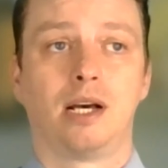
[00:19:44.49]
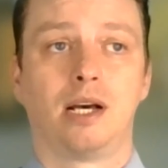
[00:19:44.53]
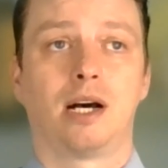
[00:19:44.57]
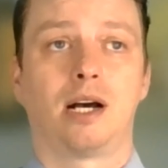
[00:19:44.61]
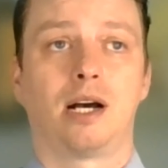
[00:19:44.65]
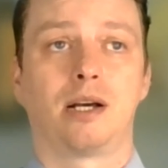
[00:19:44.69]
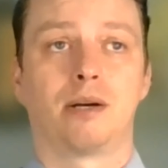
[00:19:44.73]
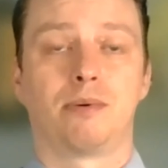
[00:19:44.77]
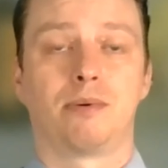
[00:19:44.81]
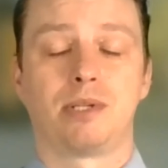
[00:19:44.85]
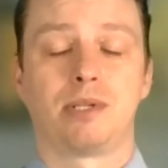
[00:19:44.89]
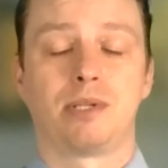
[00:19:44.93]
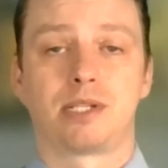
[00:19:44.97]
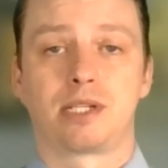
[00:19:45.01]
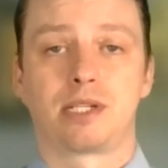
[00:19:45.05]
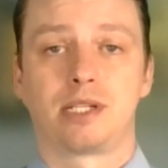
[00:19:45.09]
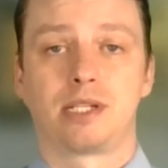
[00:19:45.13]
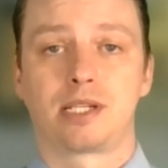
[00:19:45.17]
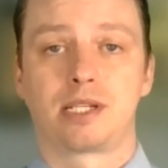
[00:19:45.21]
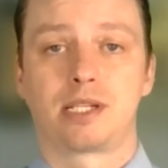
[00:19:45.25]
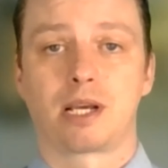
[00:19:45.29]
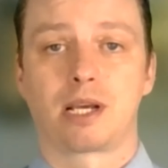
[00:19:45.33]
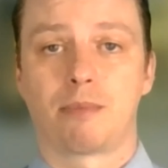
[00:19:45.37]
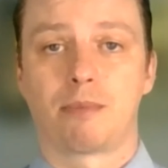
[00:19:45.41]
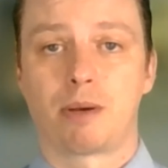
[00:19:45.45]
I always
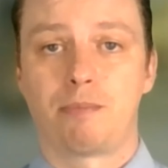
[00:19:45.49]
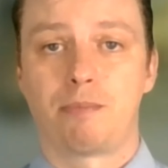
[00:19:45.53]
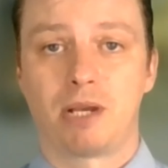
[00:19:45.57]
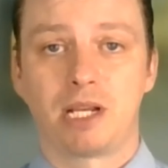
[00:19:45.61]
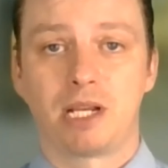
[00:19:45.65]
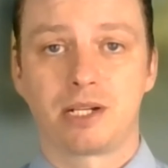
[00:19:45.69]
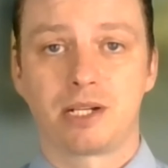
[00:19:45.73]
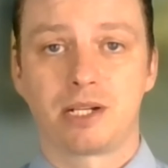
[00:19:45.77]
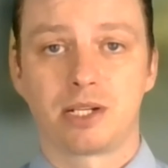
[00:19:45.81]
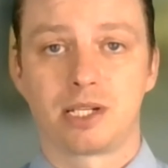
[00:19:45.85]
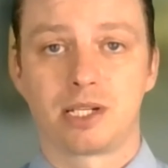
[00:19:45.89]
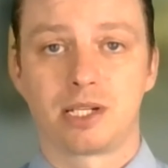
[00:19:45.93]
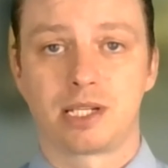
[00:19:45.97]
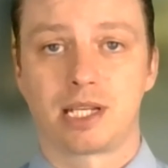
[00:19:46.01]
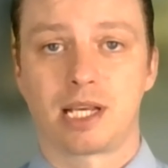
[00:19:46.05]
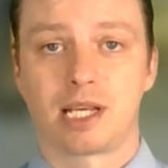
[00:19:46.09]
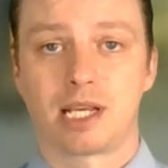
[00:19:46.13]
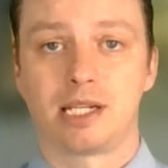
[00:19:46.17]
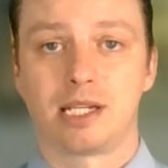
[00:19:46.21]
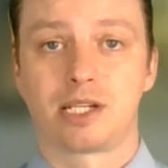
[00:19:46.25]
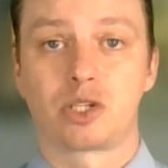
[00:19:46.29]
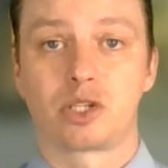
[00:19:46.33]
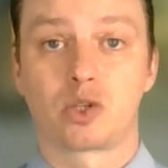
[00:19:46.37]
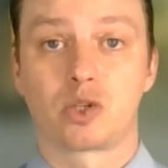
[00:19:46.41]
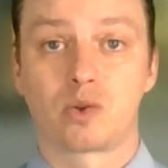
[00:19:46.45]
tell my patients
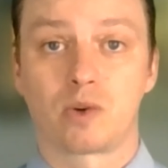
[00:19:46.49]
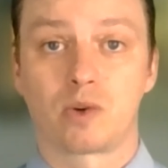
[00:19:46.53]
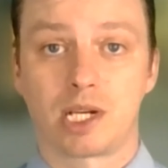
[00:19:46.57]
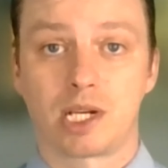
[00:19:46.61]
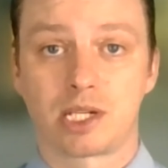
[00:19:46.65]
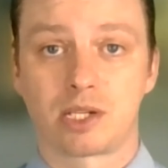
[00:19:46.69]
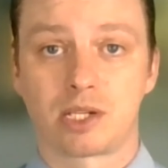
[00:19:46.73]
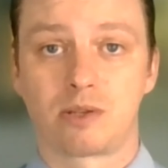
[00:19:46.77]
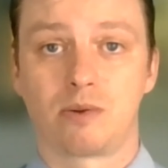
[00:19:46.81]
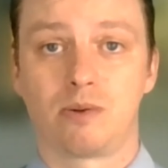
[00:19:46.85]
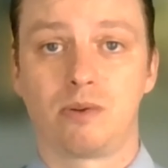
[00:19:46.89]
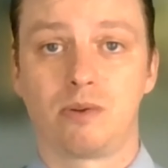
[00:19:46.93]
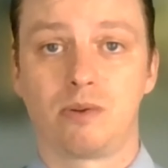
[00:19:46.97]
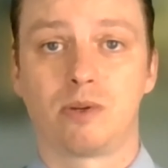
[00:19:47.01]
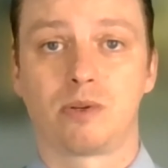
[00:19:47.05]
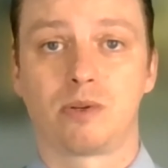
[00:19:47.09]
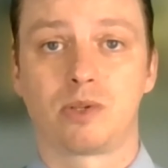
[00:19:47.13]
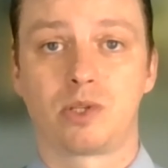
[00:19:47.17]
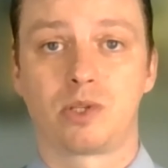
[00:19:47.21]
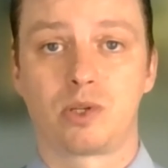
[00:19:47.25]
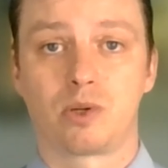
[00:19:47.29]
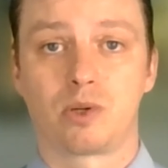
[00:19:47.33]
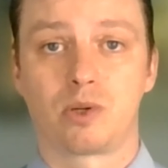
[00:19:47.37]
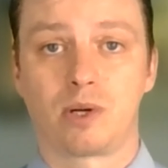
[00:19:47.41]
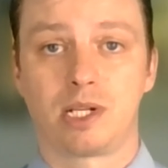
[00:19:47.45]
that stress through those
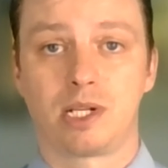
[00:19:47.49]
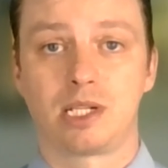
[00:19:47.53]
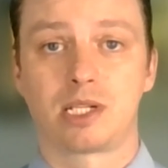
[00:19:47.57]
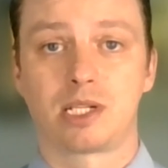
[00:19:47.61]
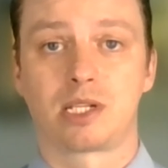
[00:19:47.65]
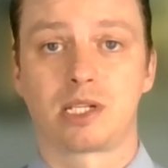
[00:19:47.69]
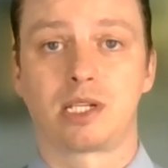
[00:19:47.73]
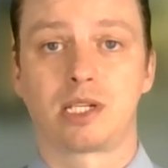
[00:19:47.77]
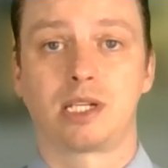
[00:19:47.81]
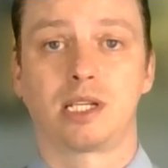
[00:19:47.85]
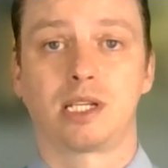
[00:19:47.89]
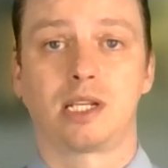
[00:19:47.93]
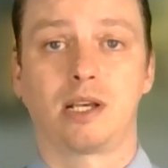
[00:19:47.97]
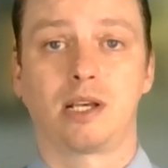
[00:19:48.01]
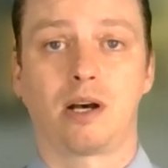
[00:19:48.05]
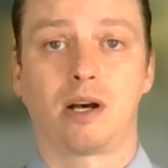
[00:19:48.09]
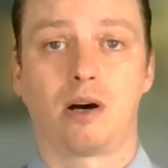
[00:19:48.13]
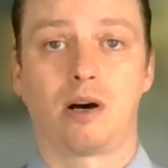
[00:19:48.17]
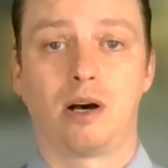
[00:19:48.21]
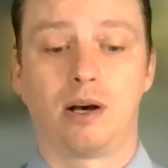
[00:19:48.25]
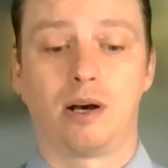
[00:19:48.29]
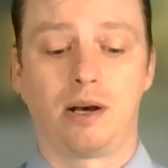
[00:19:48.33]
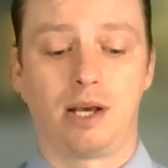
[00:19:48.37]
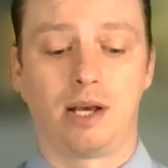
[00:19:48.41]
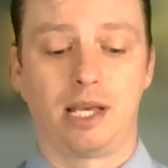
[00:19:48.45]
joints,
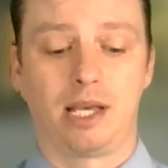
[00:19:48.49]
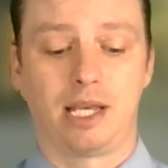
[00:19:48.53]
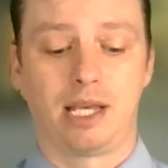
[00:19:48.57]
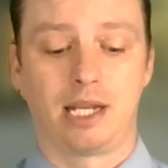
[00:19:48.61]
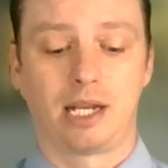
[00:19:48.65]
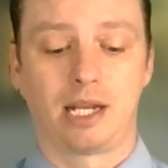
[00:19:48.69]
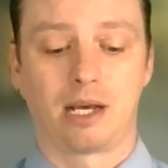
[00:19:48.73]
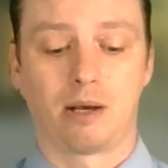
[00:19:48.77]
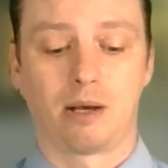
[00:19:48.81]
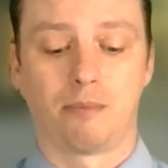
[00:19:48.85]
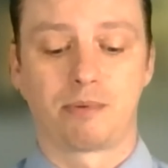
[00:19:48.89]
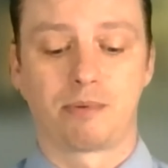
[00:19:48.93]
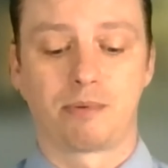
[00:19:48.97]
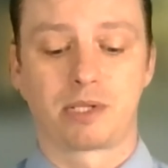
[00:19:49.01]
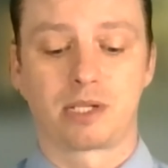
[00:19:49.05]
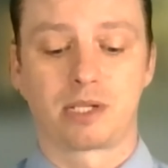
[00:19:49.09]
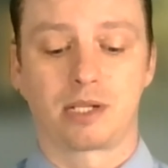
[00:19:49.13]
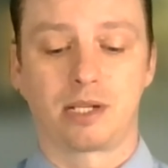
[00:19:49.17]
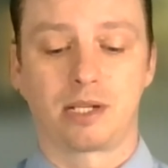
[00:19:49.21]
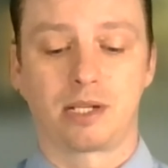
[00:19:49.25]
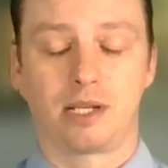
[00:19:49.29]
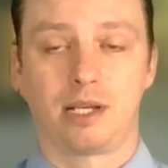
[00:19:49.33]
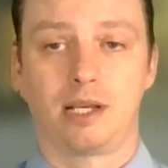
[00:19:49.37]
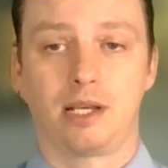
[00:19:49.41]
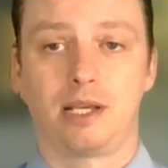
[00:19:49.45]
it helps
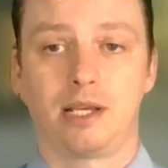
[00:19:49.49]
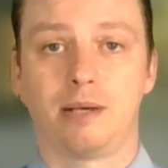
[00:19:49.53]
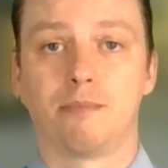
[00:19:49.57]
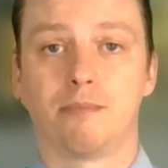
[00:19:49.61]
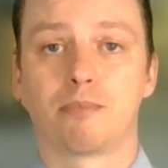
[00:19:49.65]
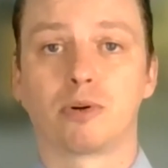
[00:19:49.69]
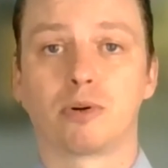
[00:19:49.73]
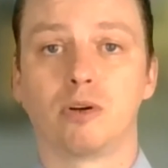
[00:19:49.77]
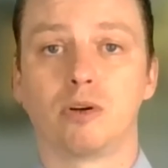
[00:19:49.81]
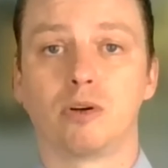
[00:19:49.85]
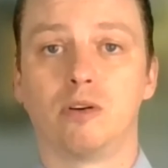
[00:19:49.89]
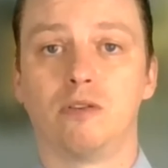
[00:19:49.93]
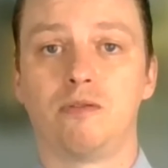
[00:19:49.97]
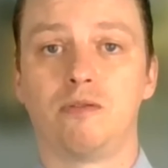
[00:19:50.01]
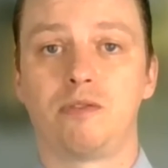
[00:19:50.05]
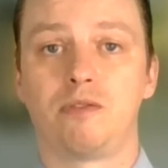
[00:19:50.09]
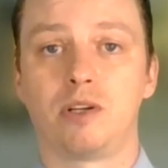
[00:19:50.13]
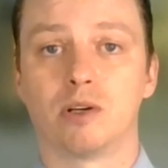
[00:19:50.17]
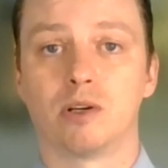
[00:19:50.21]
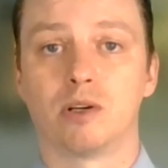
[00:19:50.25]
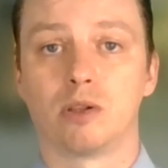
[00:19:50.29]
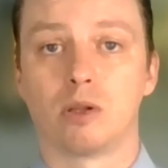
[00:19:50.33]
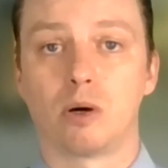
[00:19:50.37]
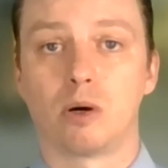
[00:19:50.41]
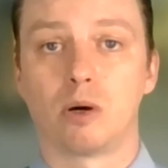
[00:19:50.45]
improve
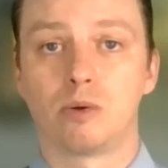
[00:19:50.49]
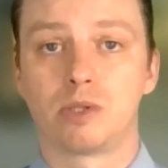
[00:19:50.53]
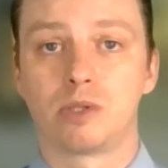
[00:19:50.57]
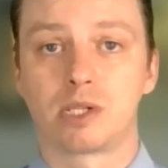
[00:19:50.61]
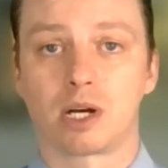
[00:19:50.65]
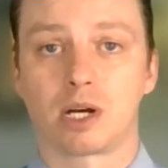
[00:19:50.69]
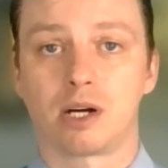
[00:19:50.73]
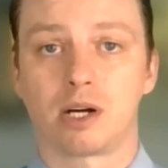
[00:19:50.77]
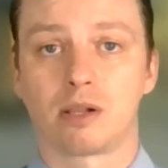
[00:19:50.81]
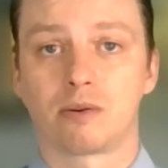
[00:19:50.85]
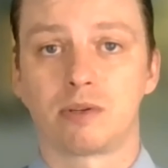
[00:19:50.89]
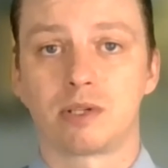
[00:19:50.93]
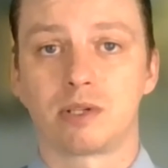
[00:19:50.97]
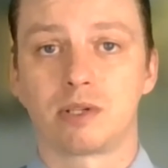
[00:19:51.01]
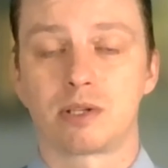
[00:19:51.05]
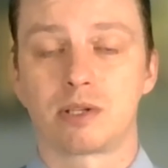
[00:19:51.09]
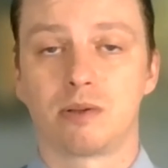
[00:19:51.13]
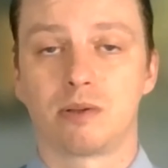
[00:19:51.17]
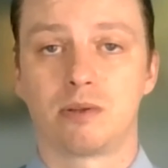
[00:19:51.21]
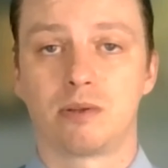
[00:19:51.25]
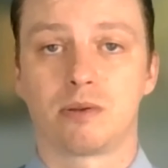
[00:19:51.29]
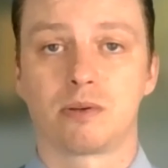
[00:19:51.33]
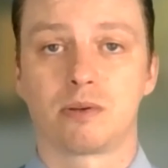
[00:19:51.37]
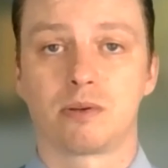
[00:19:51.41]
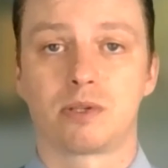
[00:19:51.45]
your load tolerance
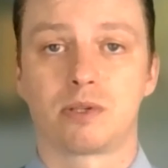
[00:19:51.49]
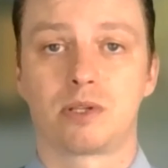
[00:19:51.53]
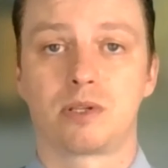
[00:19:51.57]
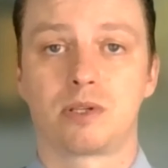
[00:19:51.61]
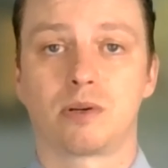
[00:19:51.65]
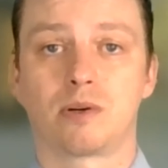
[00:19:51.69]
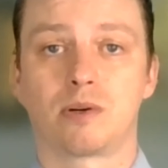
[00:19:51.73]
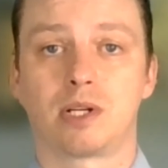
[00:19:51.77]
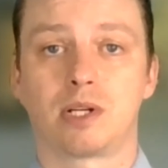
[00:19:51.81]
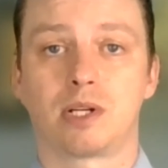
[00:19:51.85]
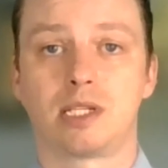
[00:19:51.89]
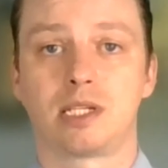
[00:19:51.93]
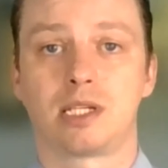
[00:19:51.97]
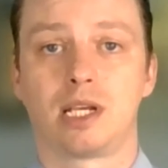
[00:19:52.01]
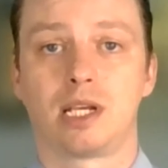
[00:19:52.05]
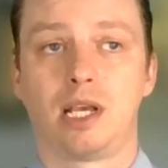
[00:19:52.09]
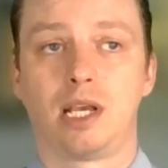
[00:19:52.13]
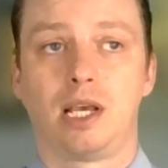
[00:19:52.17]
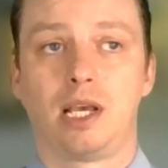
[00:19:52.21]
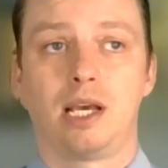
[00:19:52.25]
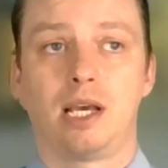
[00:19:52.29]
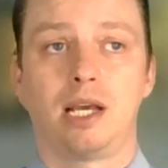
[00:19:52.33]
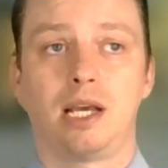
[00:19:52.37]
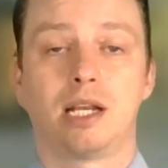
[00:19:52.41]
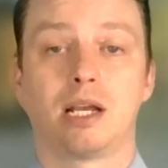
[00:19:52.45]
through those joints.
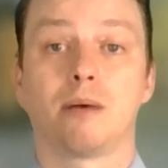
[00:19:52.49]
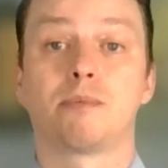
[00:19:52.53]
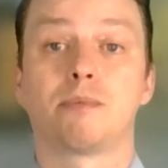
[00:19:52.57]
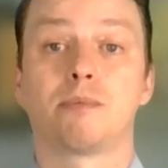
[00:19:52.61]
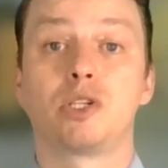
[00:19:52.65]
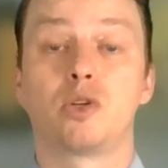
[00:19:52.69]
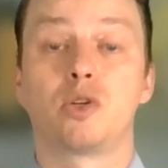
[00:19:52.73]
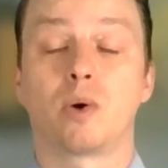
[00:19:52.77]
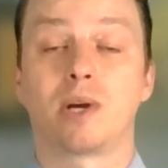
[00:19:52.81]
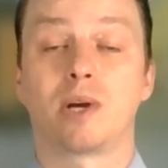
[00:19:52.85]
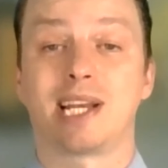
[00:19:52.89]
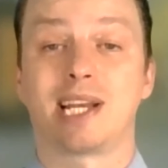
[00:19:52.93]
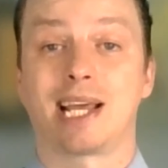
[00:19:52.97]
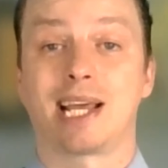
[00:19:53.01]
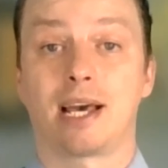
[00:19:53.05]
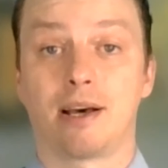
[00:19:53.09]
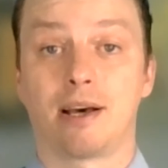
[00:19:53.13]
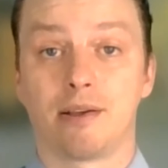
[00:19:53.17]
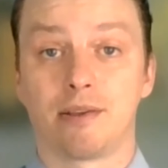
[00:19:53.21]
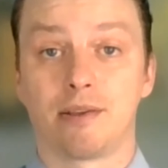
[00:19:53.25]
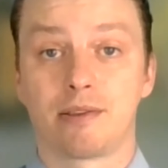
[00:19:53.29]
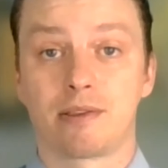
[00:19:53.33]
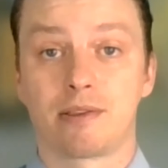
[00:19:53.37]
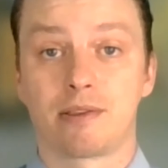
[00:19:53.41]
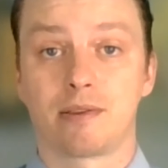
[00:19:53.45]
It helps joint
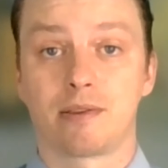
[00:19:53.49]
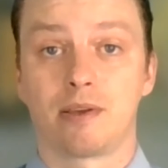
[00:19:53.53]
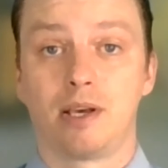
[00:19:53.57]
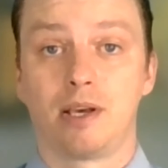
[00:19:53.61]
health.